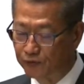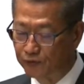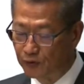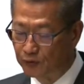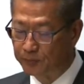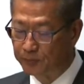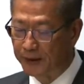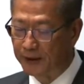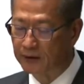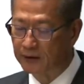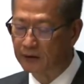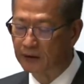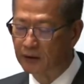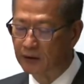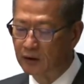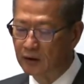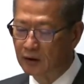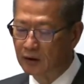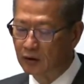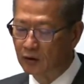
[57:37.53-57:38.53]
to
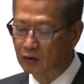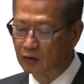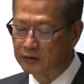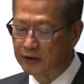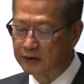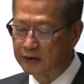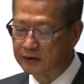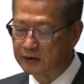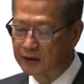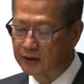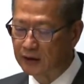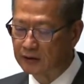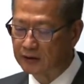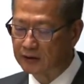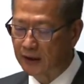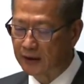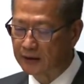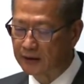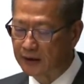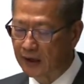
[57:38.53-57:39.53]
provide tax concessions for
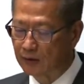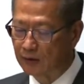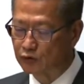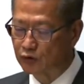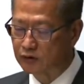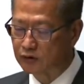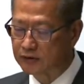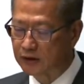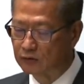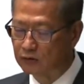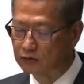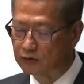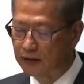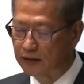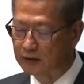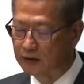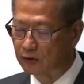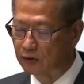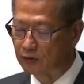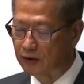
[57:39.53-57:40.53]
carried interest
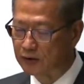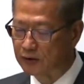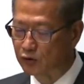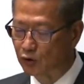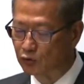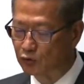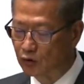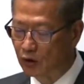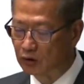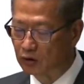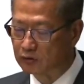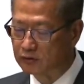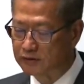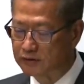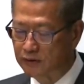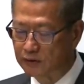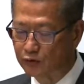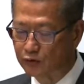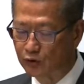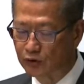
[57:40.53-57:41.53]
issued by private equity
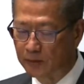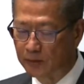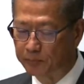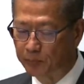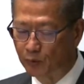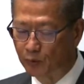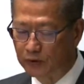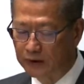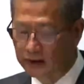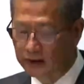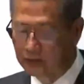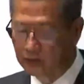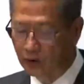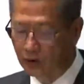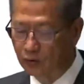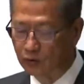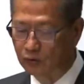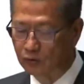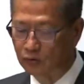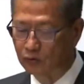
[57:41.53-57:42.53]
funds operating in Hong
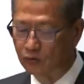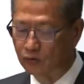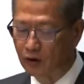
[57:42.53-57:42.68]
Kong